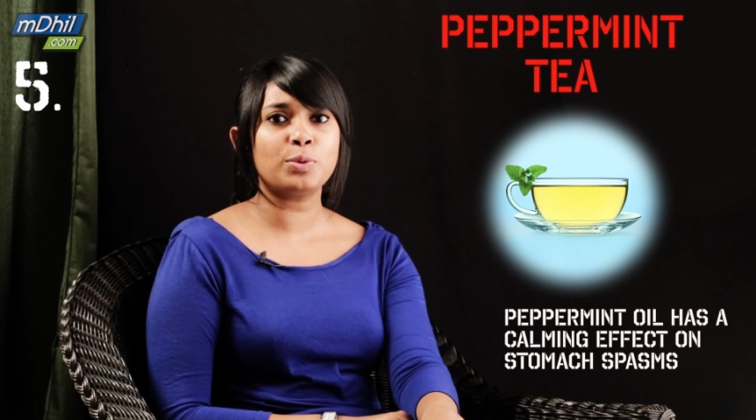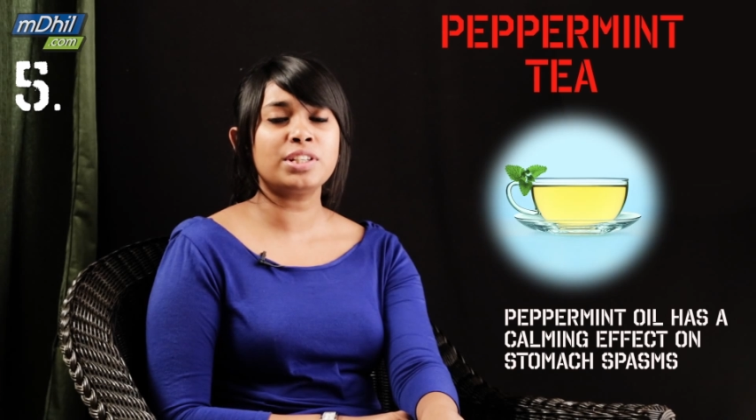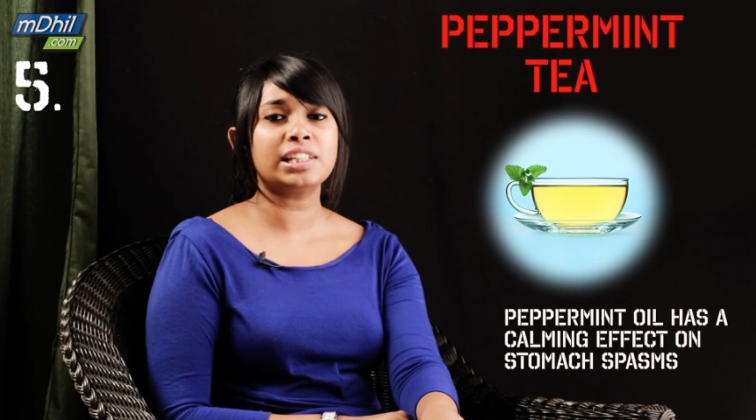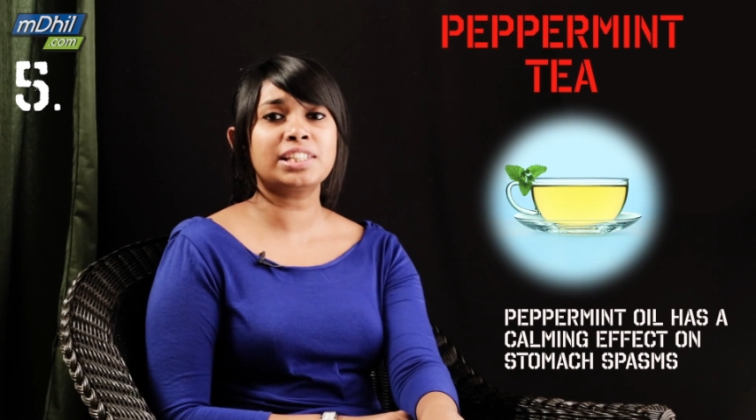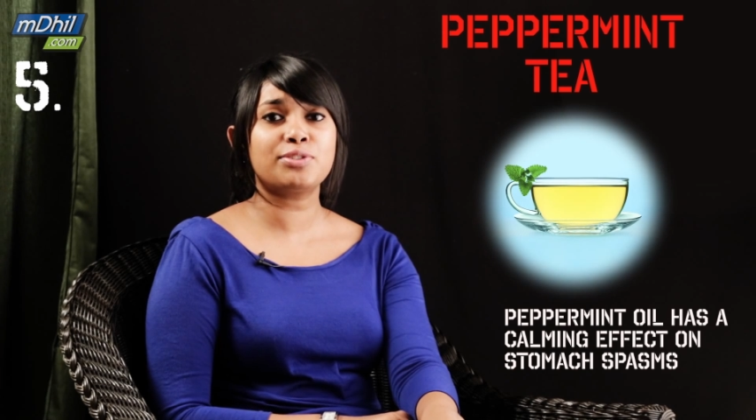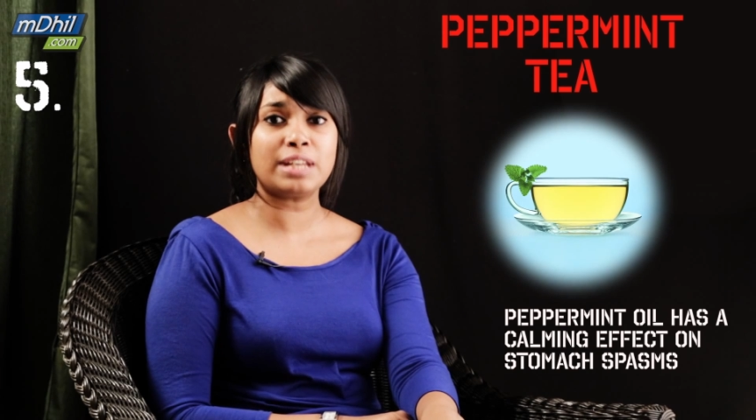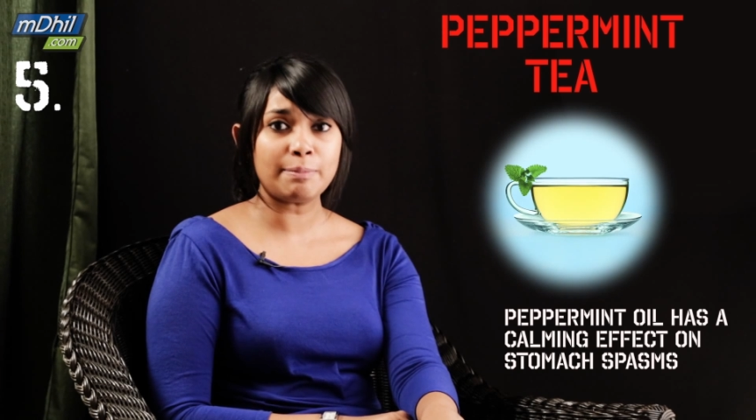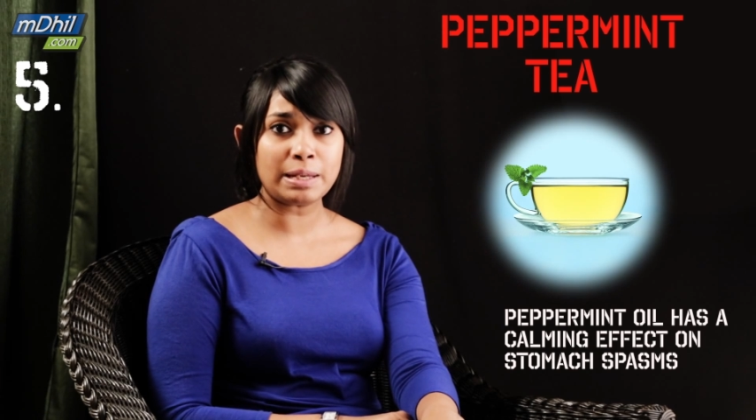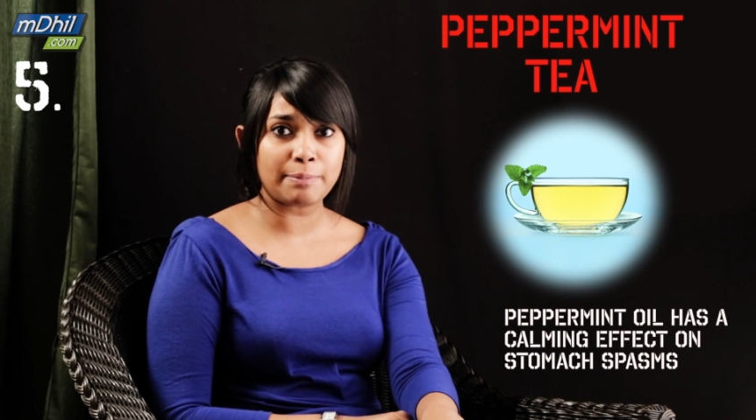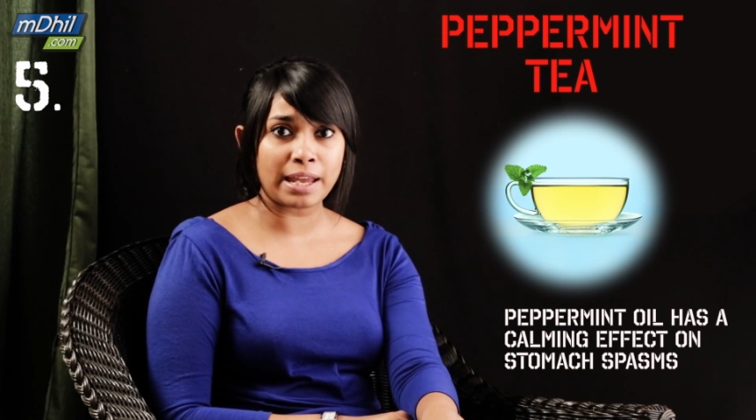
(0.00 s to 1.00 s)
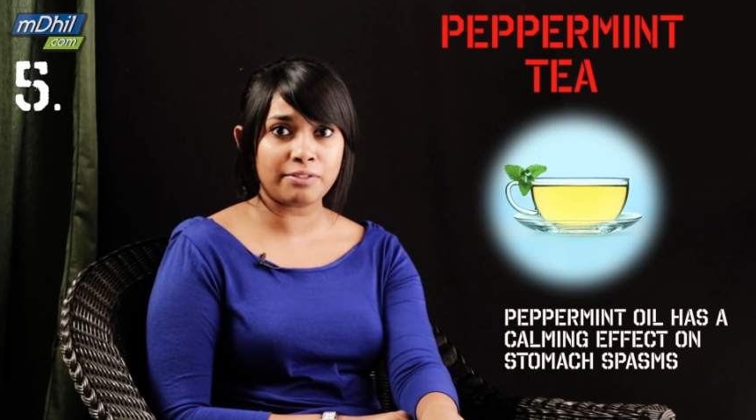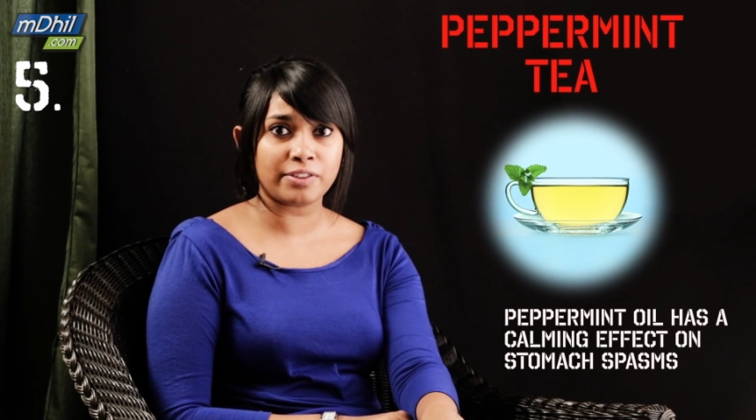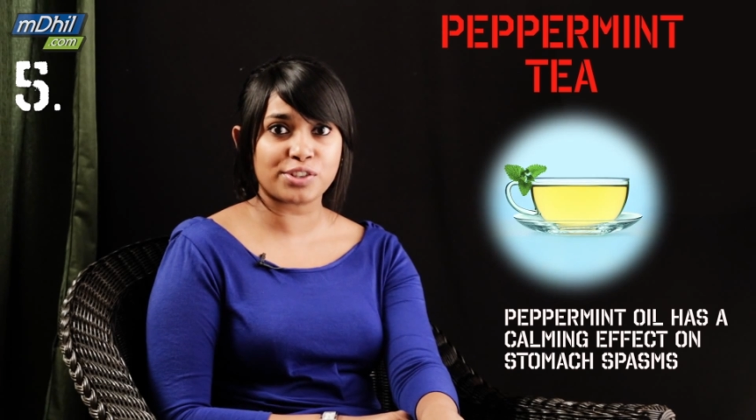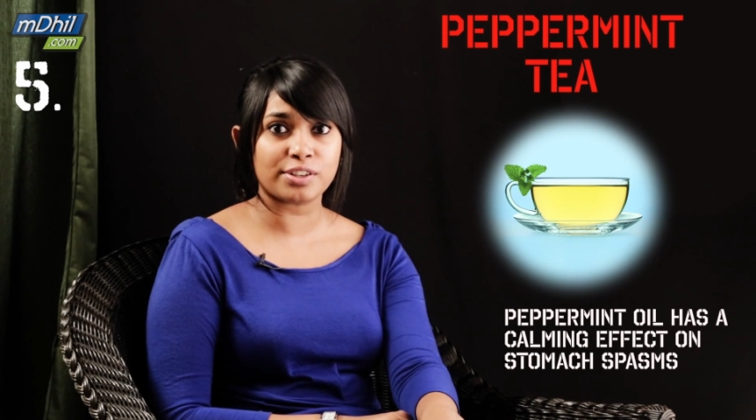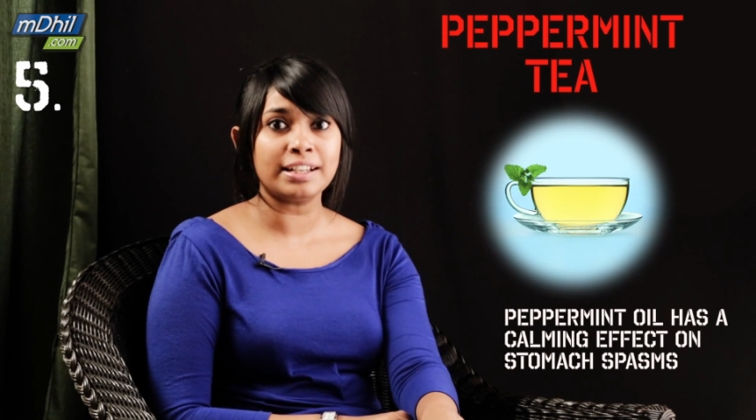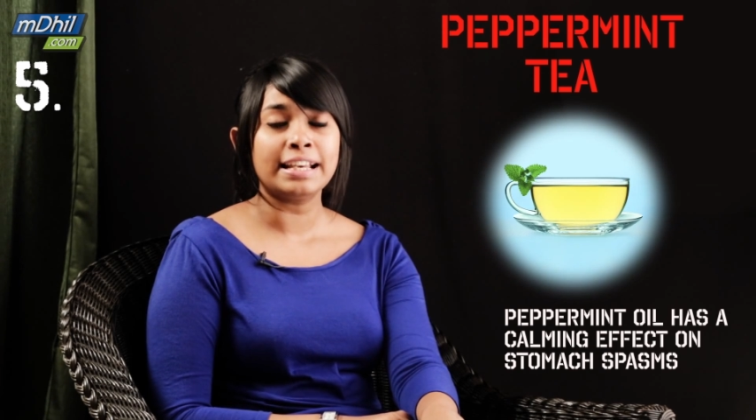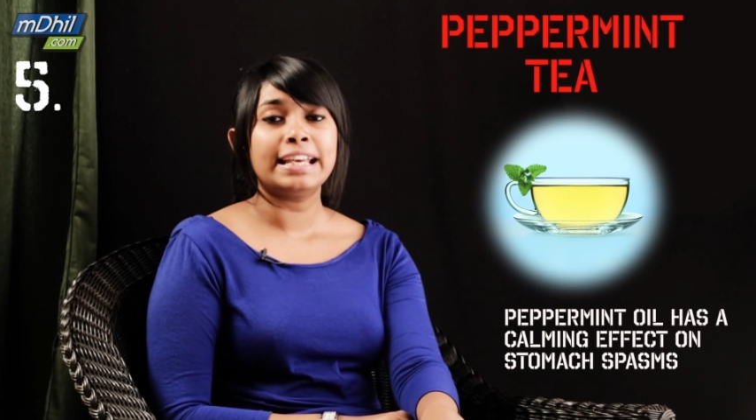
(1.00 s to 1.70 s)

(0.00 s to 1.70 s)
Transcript: which is extremely beneficial,